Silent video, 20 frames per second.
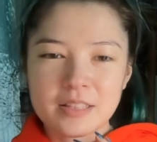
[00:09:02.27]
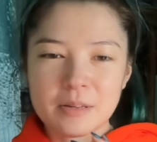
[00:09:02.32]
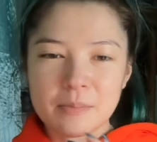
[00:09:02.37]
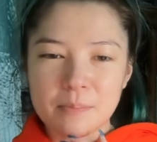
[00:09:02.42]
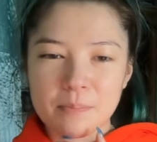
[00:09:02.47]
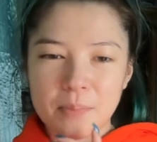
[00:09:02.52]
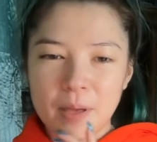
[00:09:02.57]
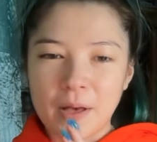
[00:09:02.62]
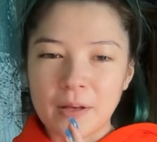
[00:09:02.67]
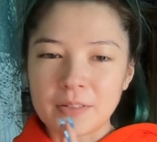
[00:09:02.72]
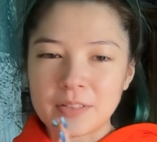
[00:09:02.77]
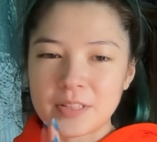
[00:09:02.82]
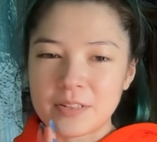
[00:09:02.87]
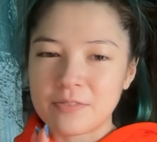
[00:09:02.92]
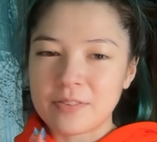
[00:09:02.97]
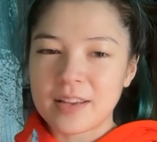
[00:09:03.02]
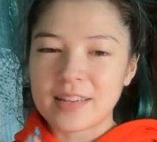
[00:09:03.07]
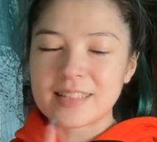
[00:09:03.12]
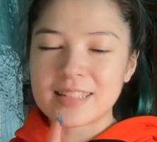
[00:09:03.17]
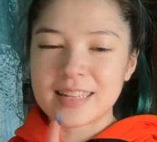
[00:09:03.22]
belt
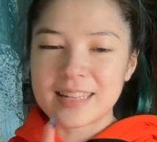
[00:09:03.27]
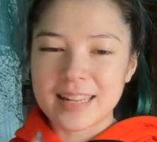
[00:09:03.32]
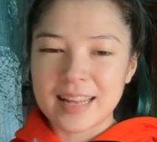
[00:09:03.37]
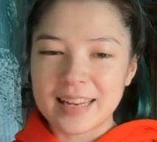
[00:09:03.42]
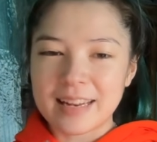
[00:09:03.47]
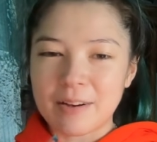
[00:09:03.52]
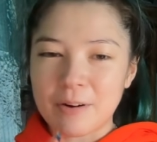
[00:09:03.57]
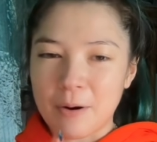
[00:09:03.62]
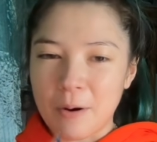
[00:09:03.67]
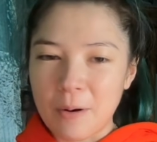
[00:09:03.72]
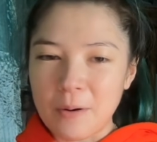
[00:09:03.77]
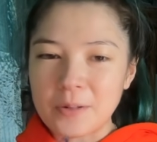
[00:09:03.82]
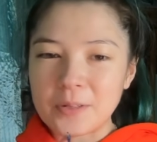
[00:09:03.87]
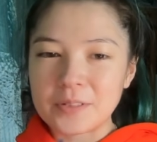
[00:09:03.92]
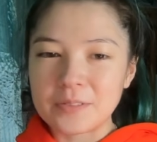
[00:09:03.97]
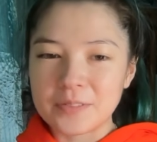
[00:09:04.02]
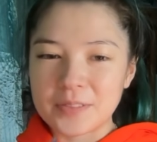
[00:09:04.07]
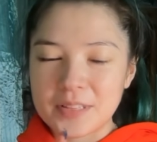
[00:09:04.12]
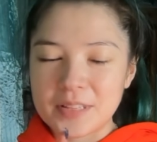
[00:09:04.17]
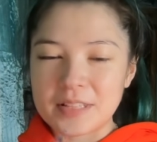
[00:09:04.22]
effect, and then all
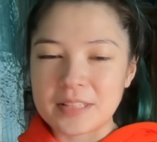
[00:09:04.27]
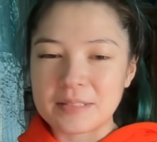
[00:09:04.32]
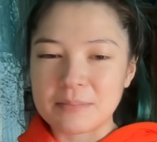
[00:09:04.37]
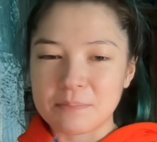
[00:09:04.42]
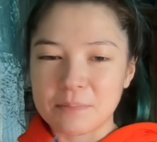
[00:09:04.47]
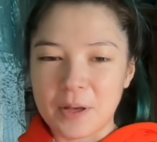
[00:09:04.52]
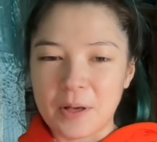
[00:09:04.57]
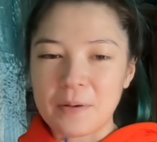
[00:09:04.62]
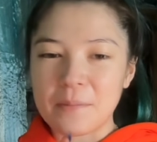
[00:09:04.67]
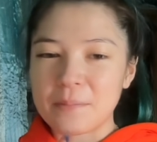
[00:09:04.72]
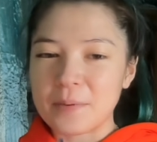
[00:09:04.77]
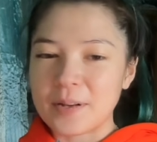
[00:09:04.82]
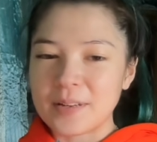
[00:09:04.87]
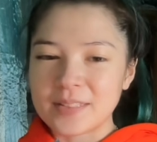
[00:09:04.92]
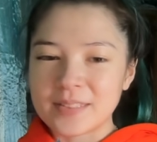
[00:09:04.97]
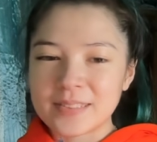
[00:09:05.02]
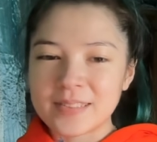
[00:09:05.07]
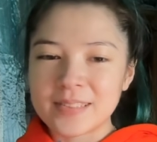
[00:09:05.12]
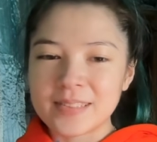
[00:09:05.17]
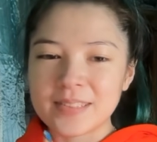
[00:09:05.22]
of these belt
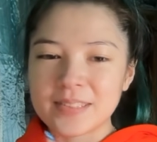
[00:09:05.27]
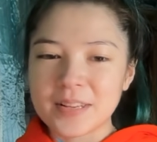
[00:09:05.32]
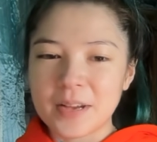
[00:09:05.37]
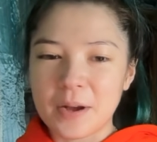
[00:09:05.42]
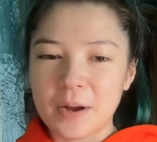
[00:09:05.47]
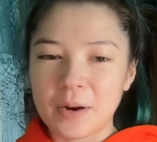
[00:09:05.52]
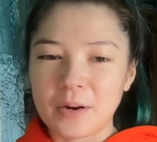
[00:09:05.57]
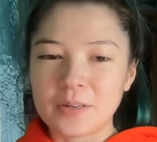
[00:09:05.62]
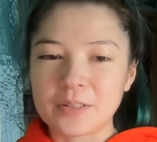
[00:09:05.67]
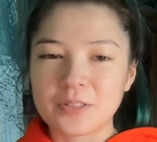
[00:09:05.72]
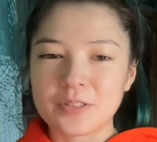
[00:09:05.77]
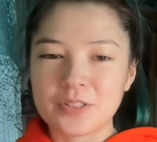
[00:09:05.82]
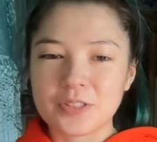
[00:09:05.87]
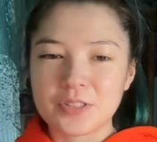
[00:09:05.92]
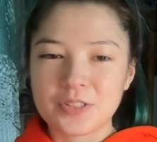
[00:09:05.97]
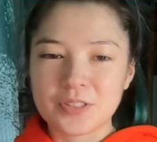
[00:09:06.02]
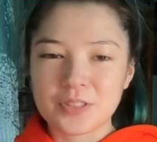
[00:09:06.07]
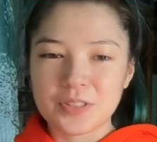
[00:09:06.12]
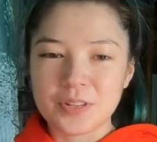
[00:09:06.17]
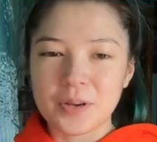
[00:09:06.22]
buckles are
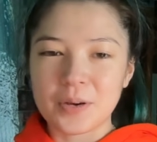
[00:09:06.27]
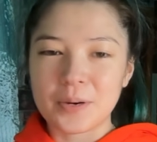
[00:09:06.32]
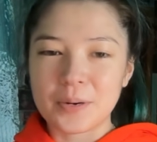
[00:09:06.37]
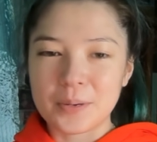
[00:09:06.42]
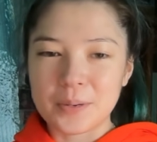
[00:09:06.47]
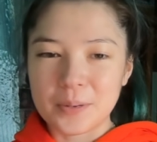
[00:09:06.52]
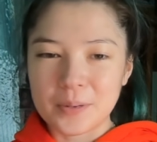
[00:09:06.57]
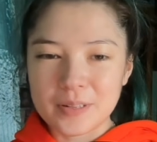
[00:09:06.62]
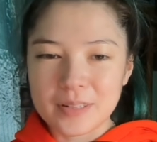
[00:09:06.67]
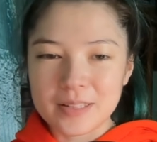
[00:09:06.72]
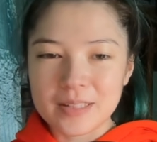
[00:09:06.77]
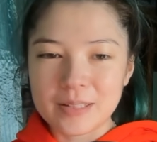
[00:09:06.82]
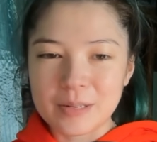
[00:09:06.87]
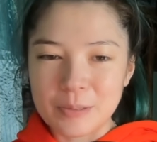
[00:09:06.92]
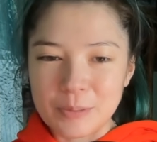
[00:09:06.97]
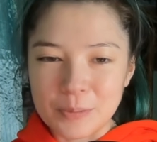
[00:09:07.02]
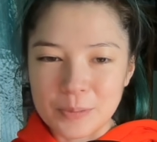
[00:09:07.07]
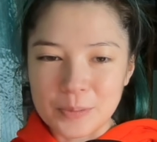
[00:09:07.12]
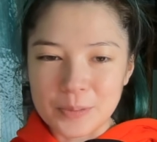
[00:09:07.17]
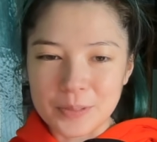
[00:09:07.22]
so
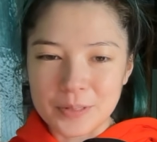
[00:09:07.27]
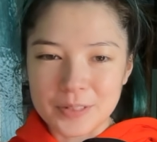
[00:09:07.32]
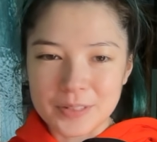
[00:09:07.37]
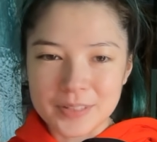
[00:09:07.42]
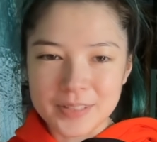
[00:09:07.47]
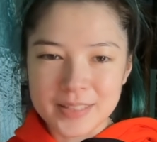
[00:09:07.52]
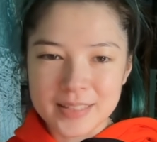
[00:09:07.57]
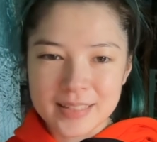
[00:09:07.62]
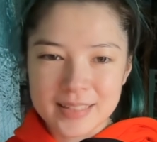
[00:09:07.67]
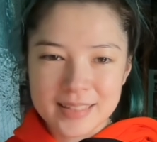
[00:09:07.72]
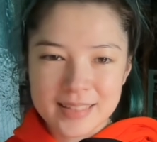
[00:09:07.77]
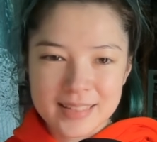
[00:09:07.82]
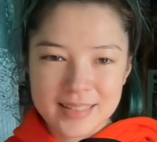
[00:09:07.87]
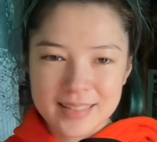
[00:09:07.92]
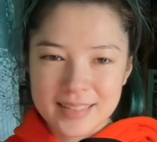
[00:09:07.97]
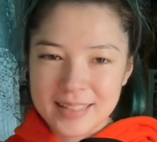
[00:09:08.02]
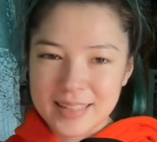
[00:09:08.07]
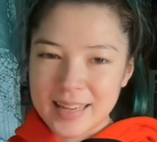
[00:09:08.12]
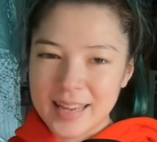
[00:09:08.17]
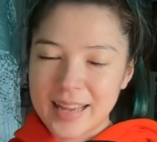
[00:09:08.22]
cool.
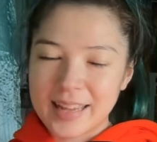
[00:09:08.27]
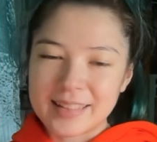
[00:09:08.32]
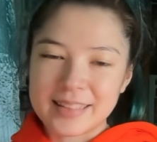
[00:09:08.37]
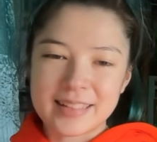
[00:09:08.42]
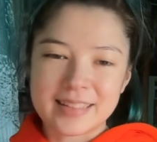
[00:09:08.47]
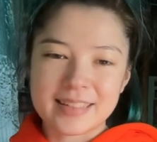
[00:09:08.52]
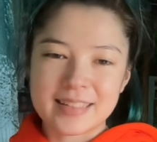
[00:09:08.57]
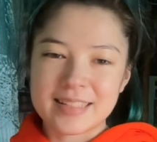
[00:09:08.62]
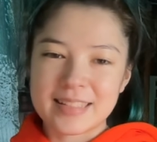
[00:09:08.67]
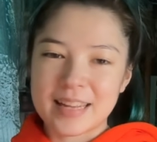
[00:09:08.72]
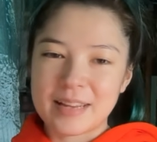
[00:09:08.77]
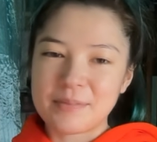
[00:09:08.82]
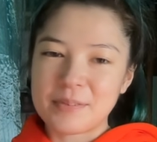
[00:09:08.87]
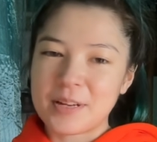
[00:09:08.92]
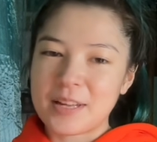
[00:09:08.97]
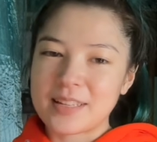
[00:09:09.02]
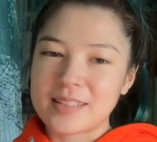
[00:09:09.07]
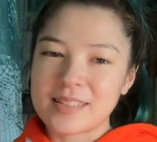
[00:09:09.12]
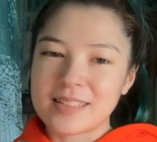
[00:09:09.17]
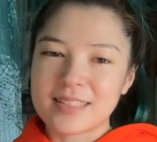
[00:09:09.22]
And then the statement
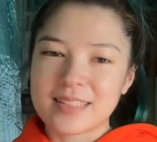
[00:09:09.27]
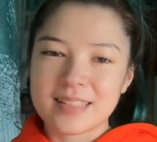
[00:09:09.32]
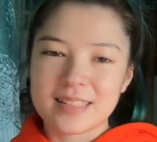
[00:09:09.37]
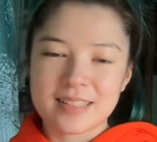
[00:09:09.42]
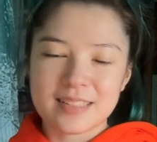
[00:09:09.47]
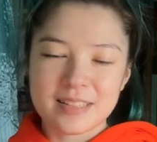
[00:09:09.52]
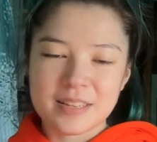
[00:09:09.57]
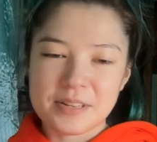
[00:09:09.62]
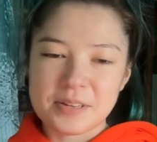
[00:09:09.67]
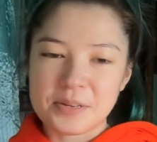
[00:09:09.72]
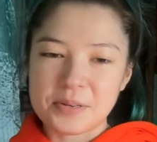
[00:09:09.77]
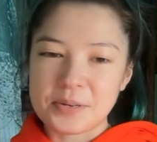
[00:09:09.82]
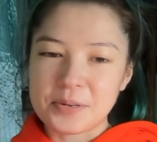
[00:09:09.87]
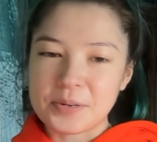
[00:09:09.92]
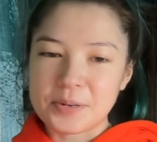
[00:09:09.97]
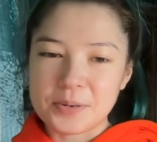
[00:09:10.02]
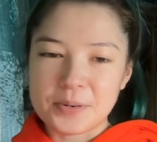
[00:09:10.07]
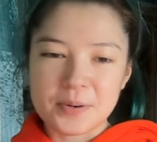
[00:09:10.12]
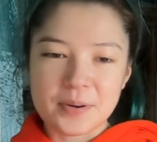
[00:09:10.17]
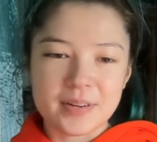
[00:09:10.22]
necklaces
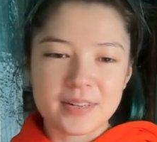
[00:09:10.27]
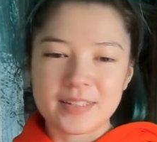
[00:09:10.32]
too,